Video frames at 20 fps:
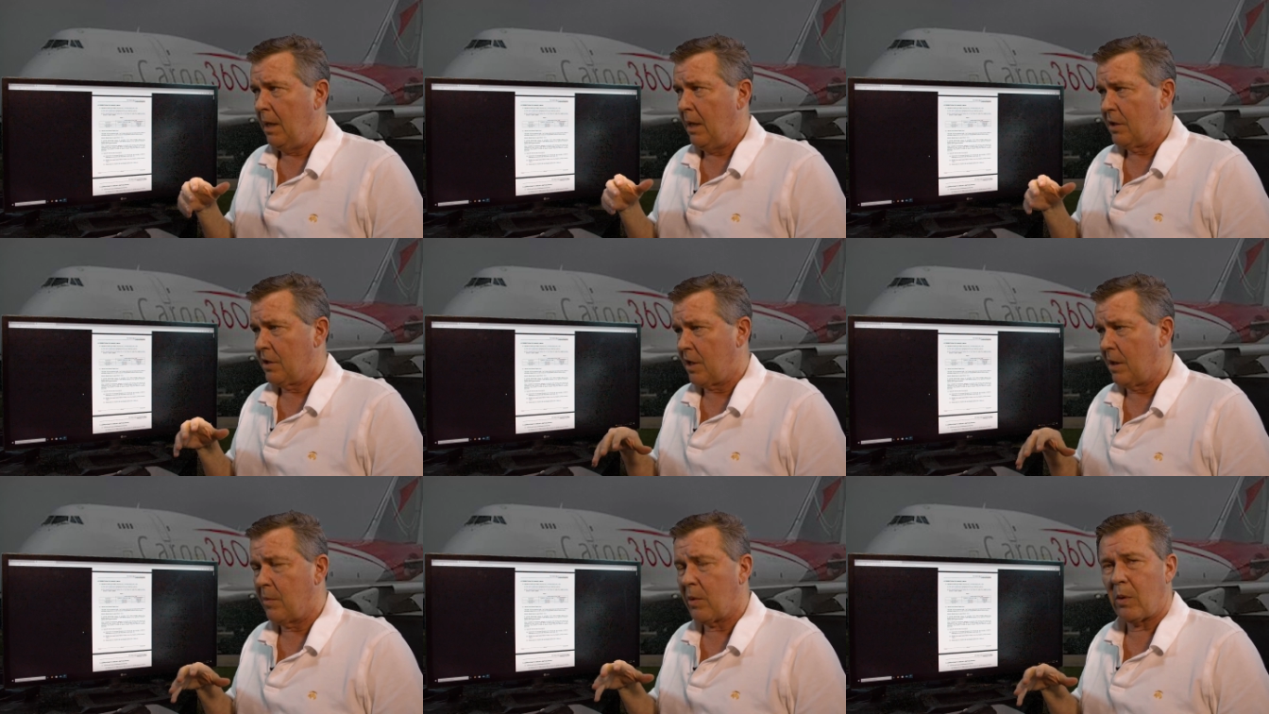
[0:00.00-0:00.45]

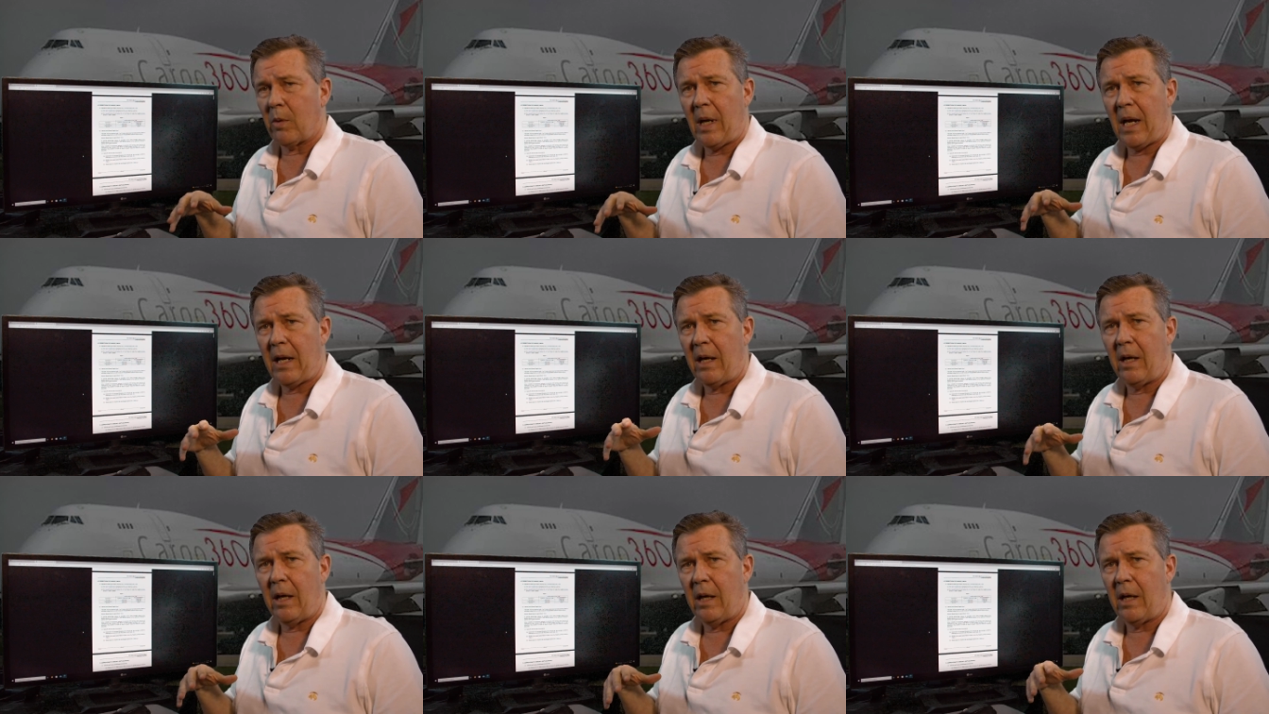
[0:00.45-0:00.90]
some are
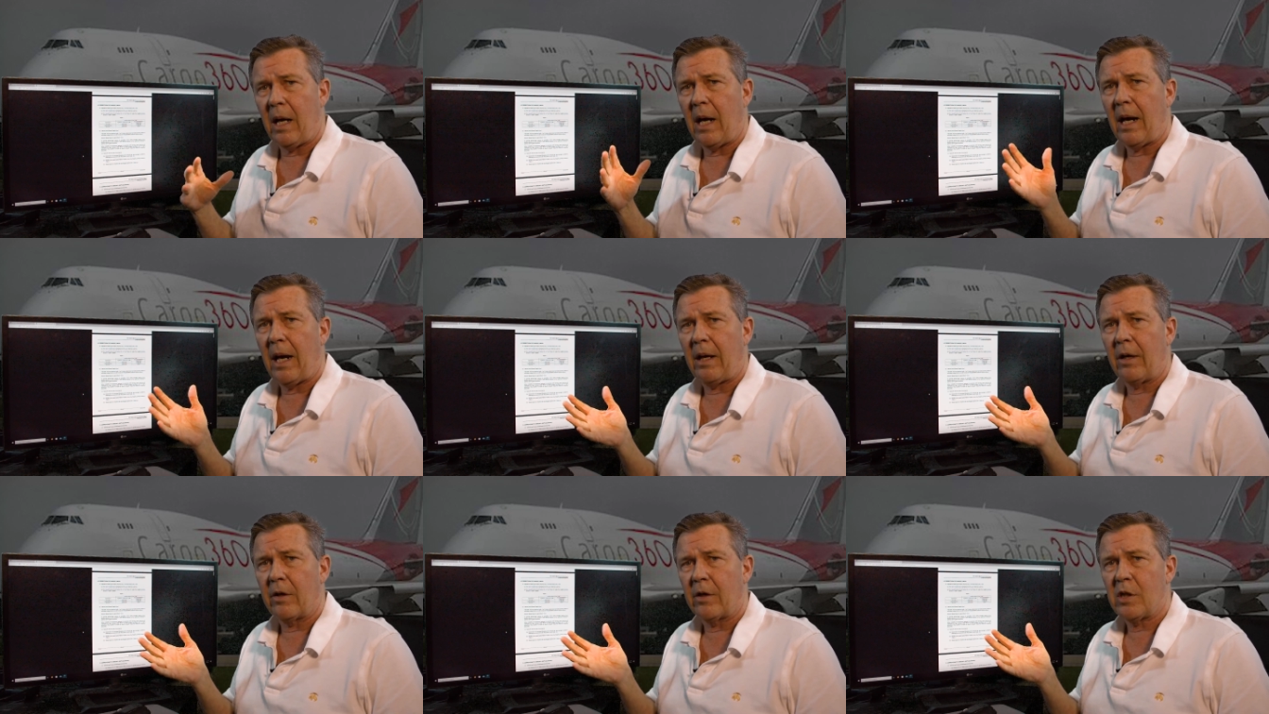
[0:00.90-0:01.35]
rated at a
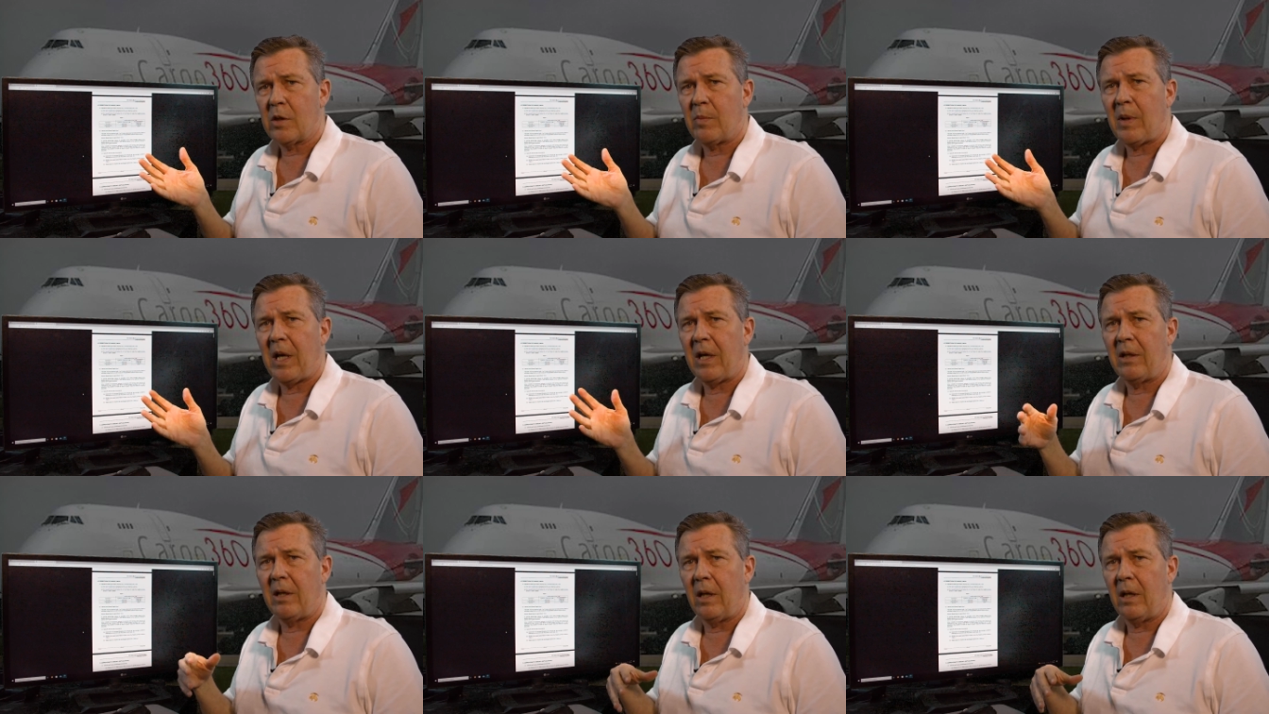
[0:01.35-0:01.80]
higher
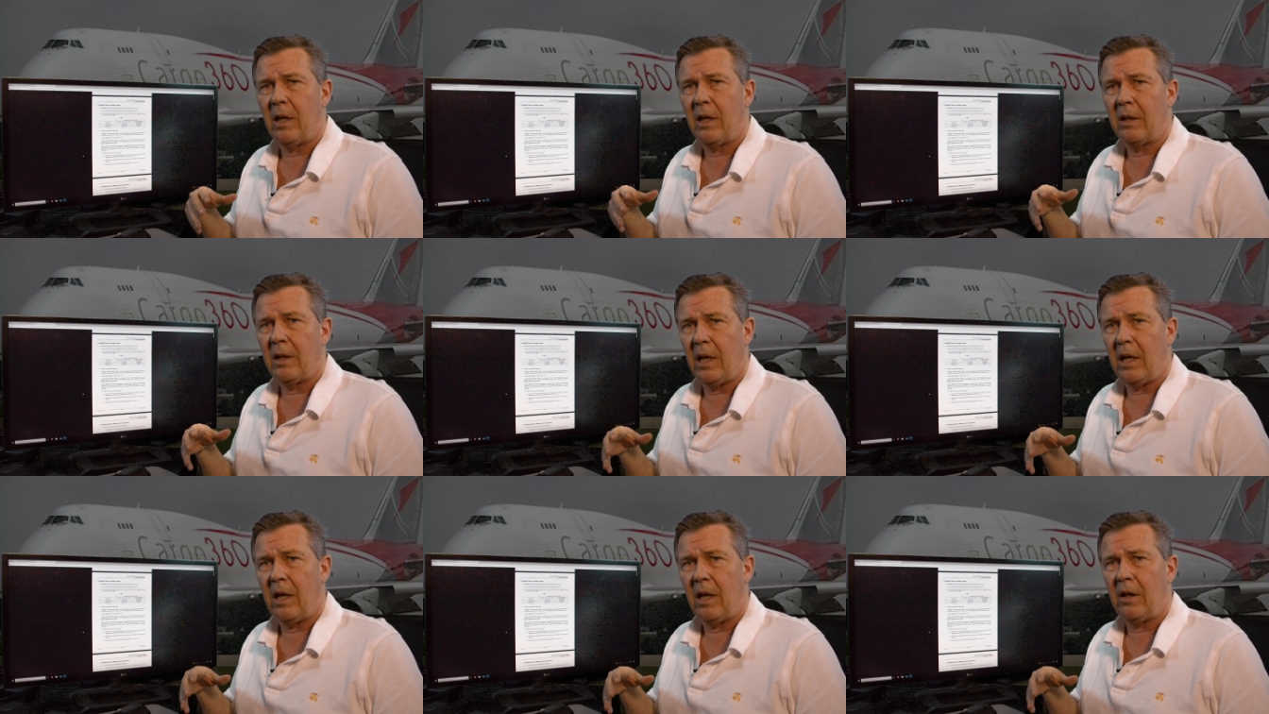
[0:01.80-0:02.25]
speed than
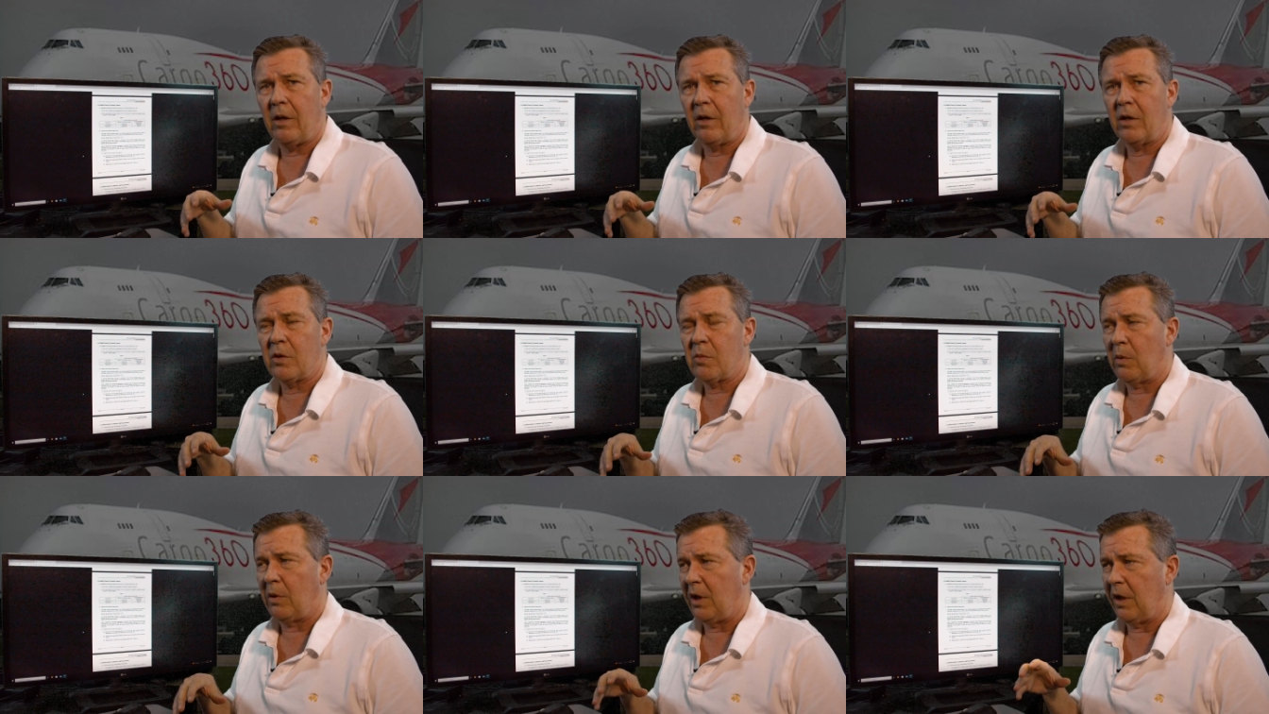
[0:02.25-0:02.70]
than
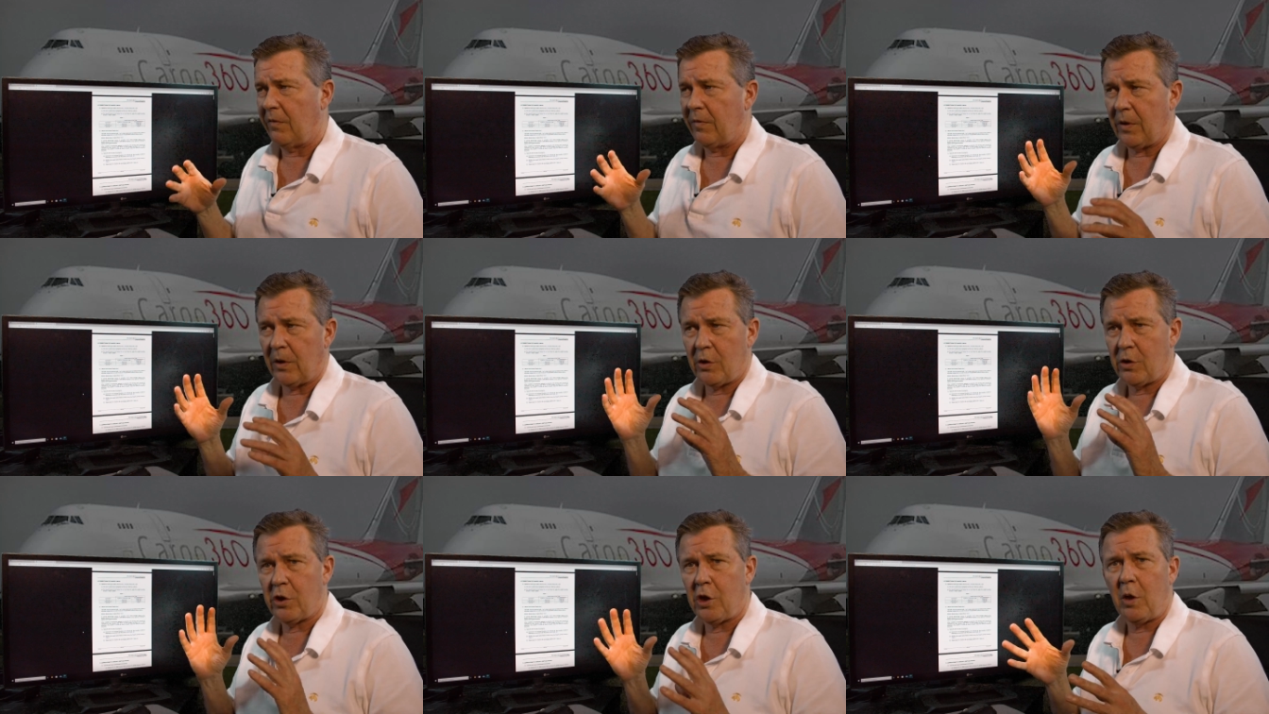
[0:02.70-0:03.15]
others. Well, if
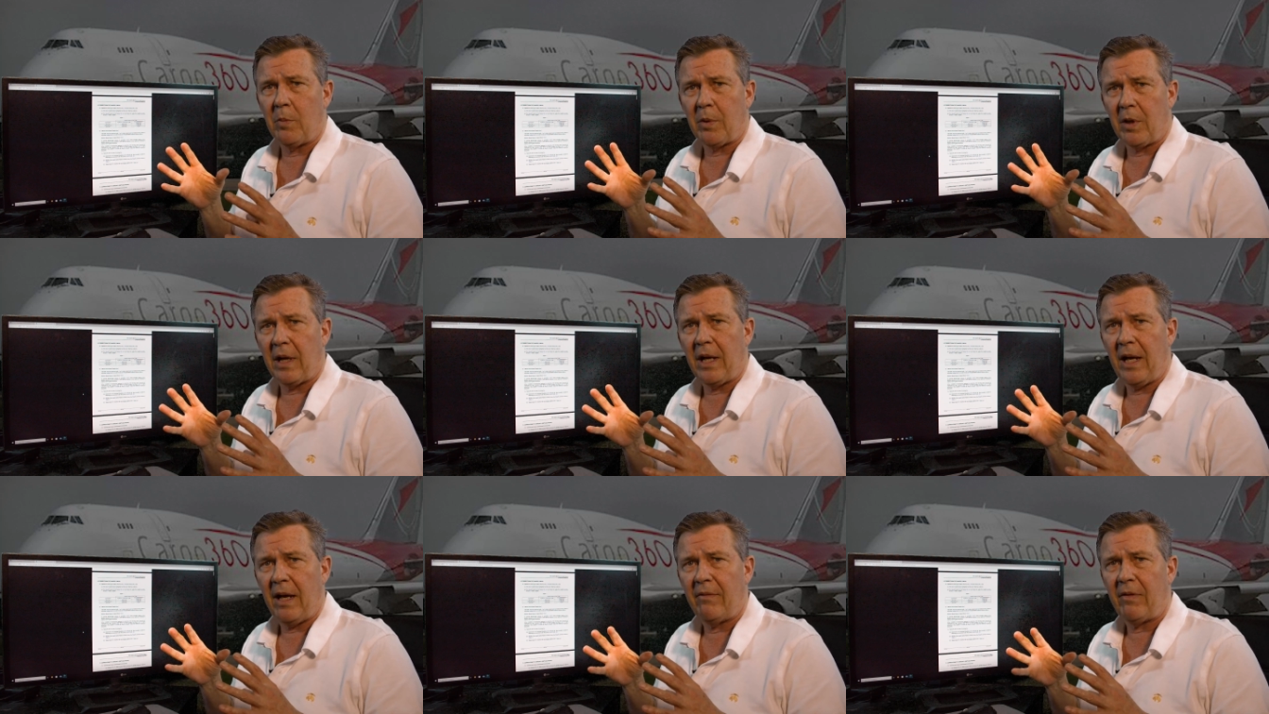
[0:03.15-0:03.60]
you're
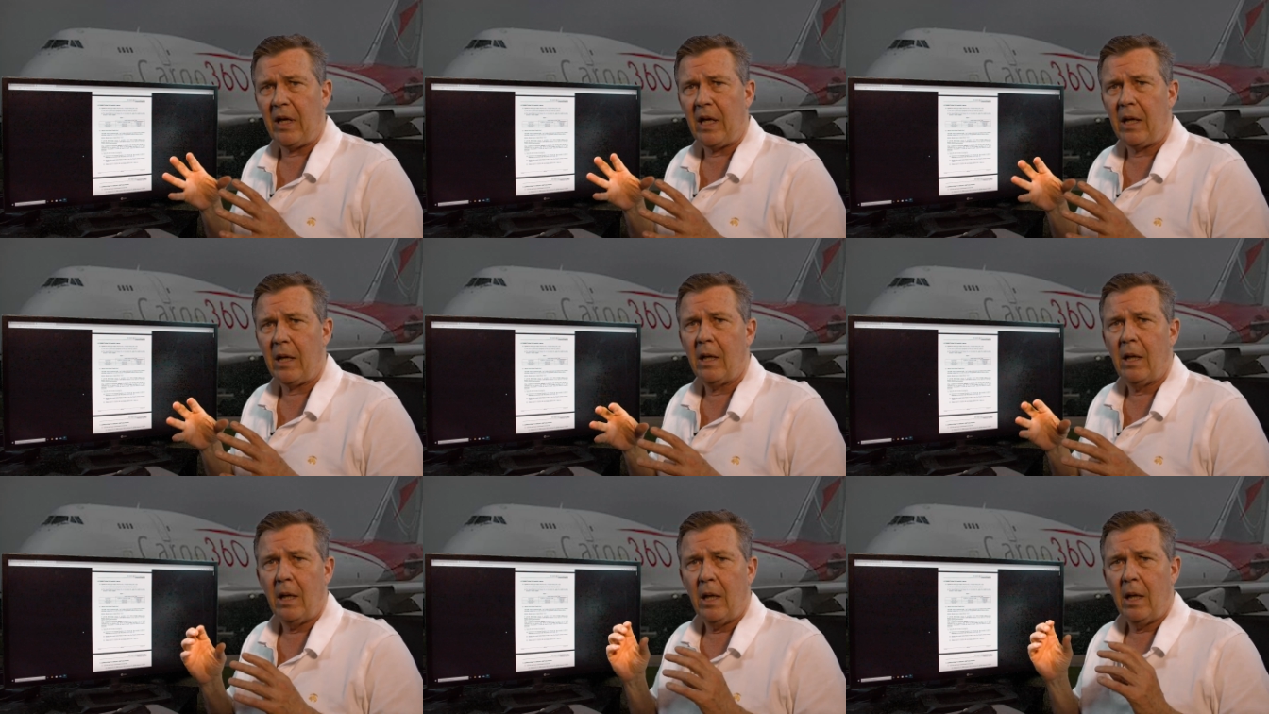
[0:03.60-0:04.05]
super
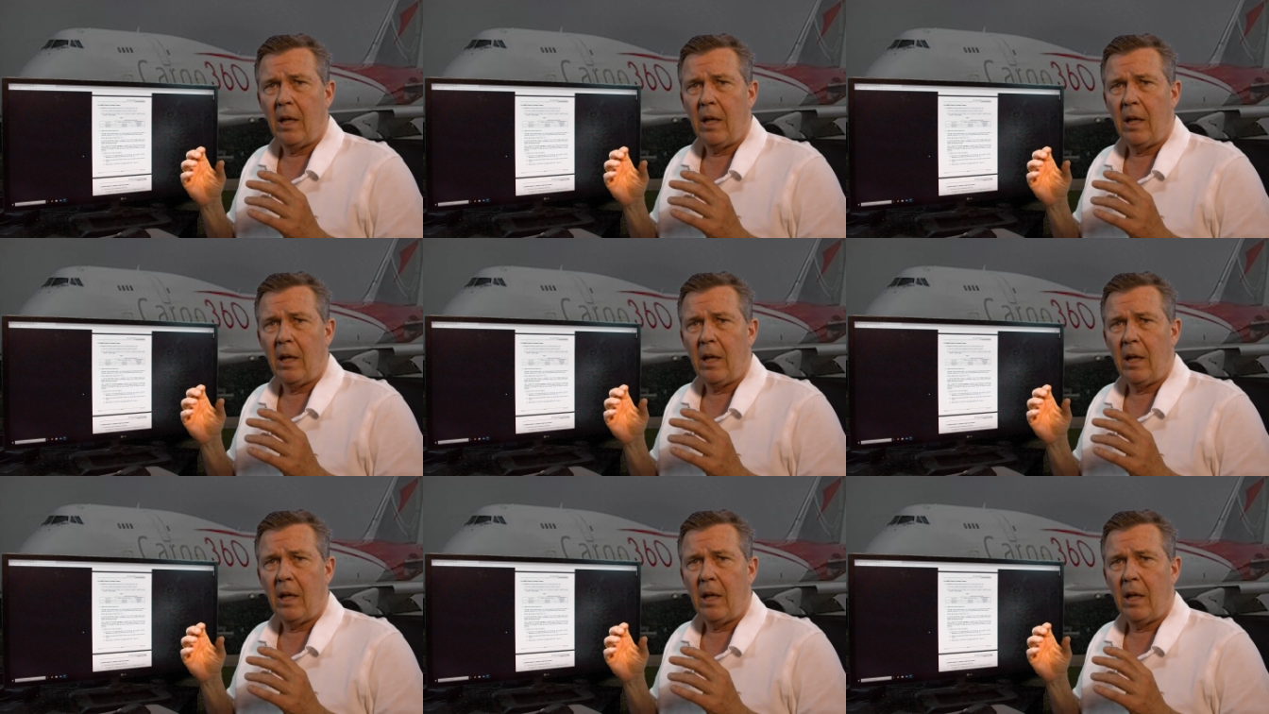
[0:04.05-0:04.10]
heavy